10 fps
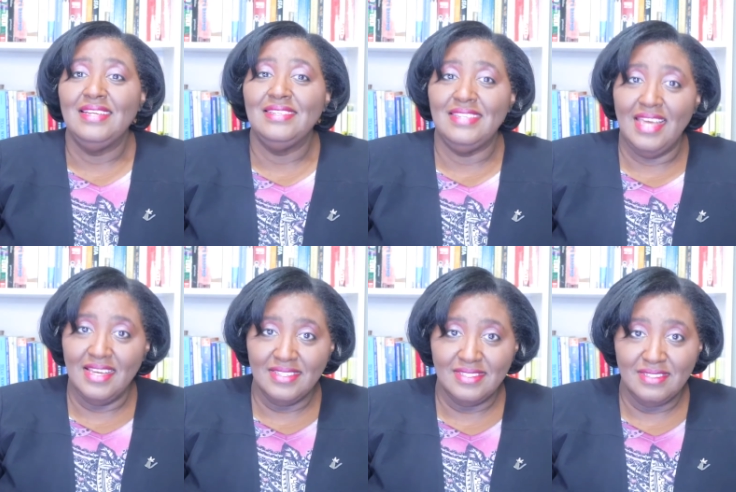
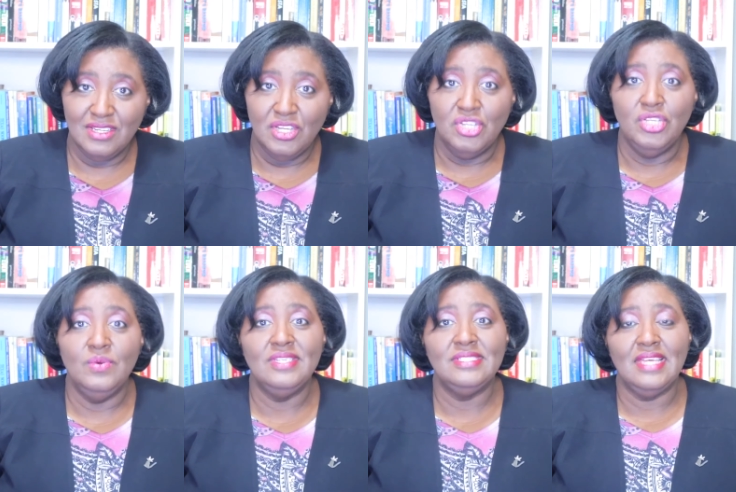Next,
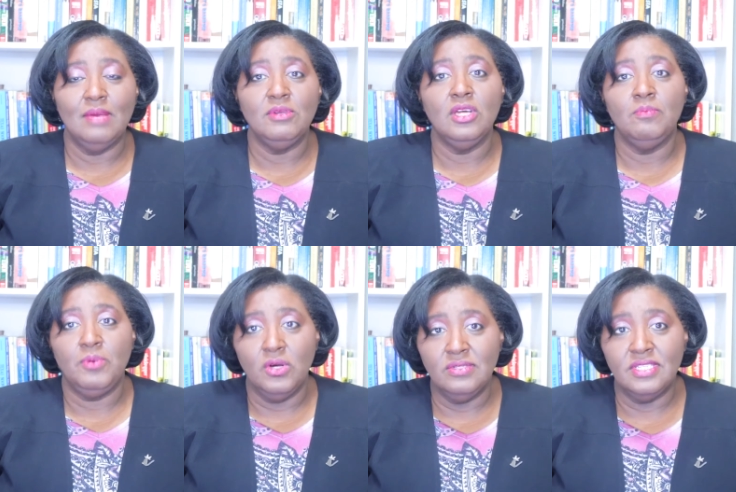you examine
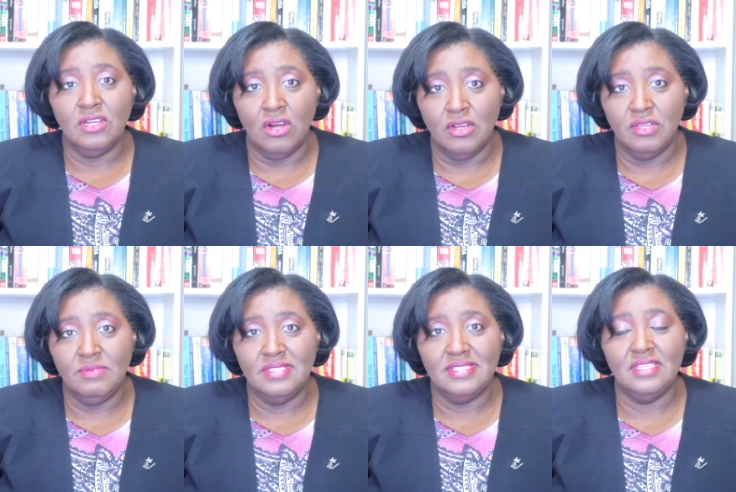opposing
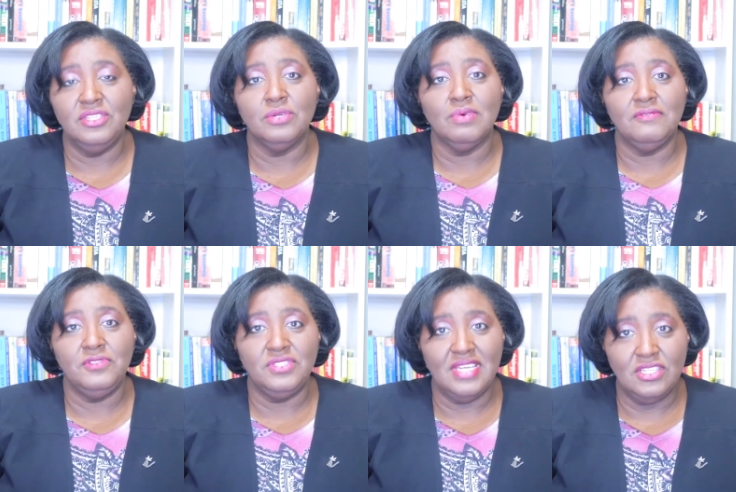arguments in your
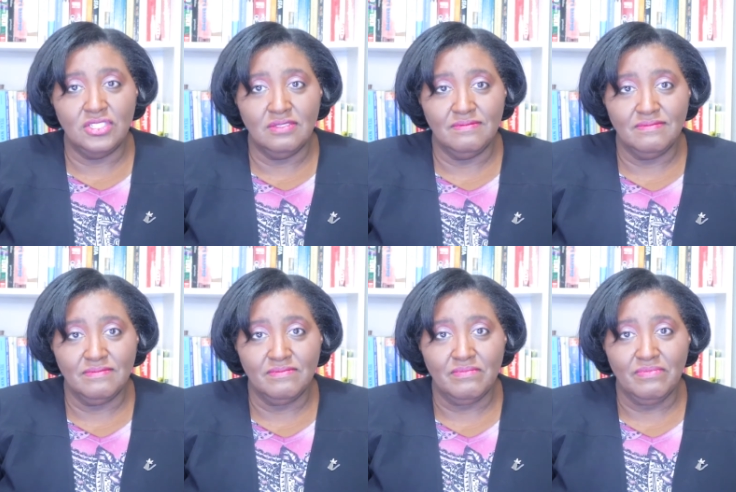refutation.
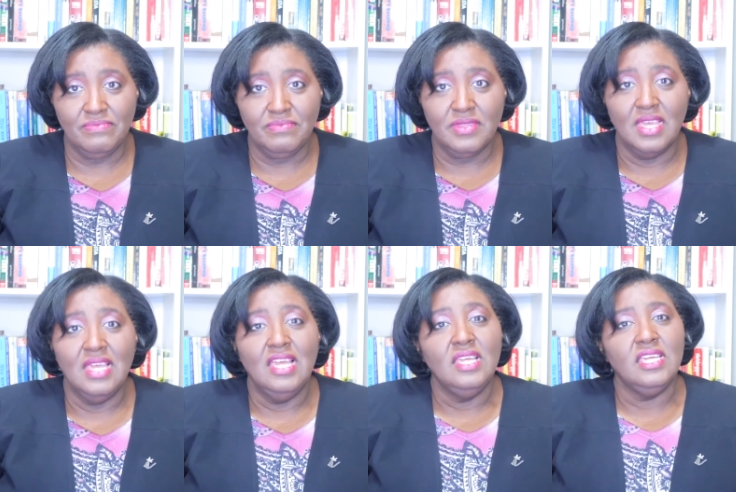
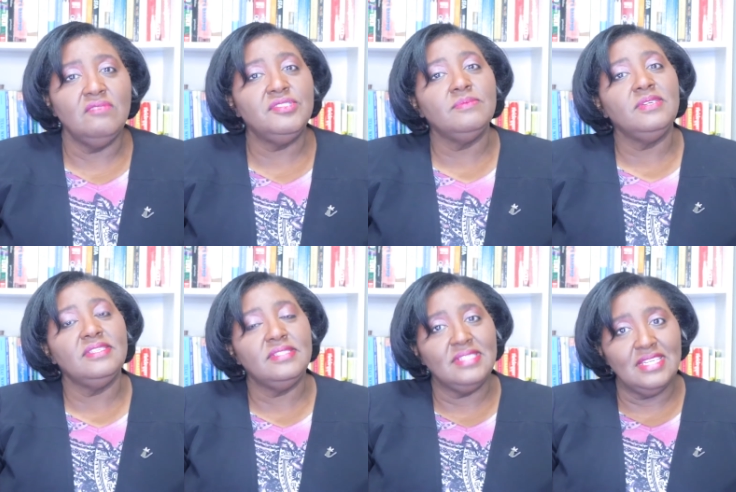Give some
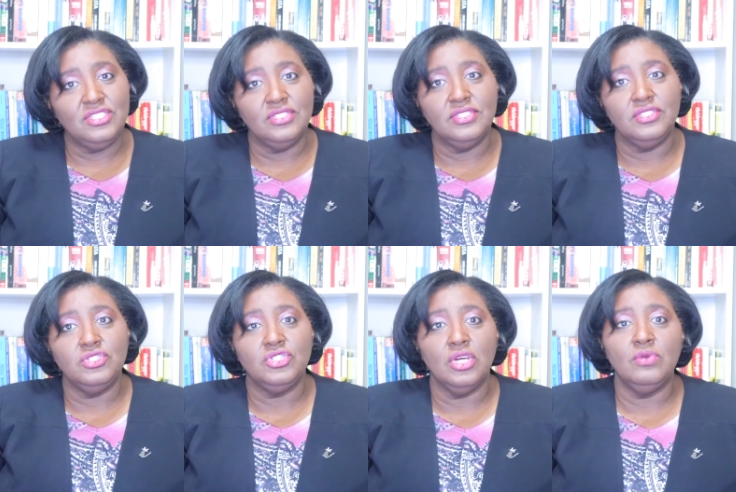concessions to
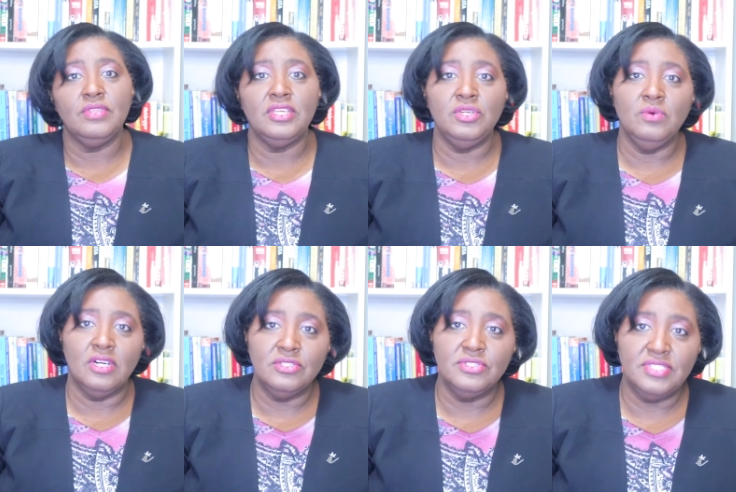show that you
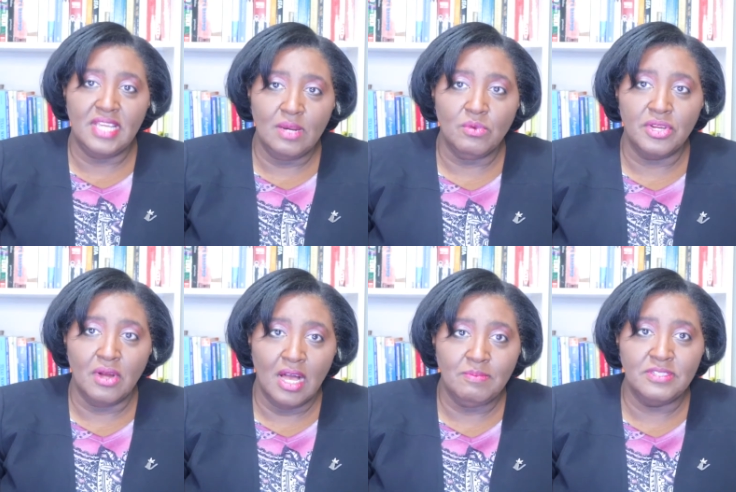understand where
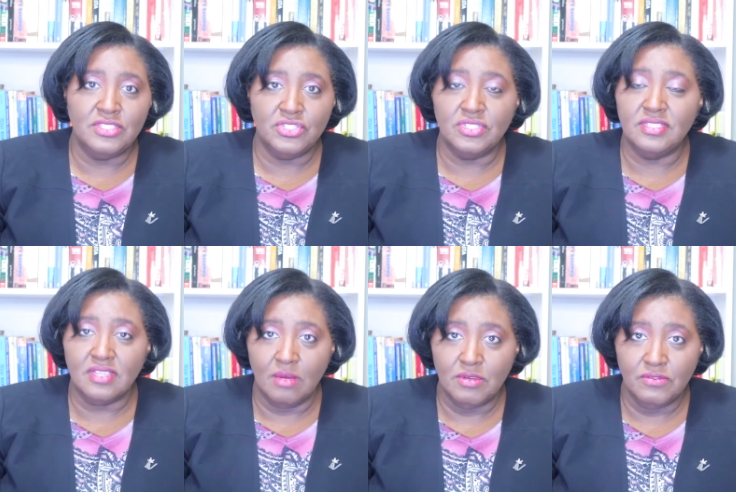your opposition is
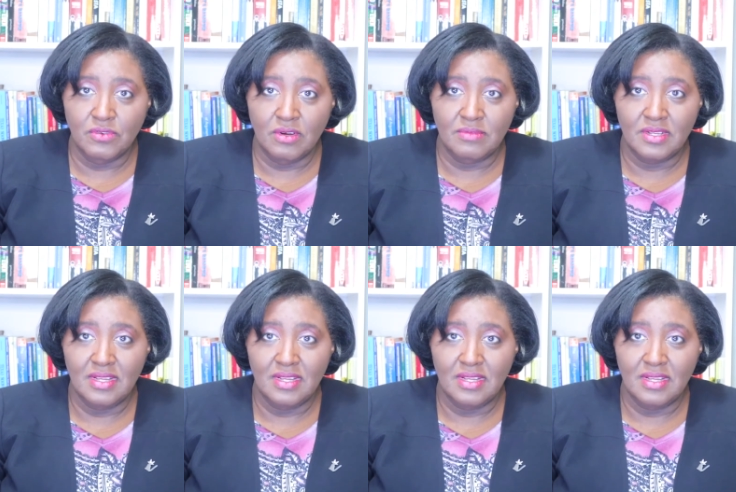coming from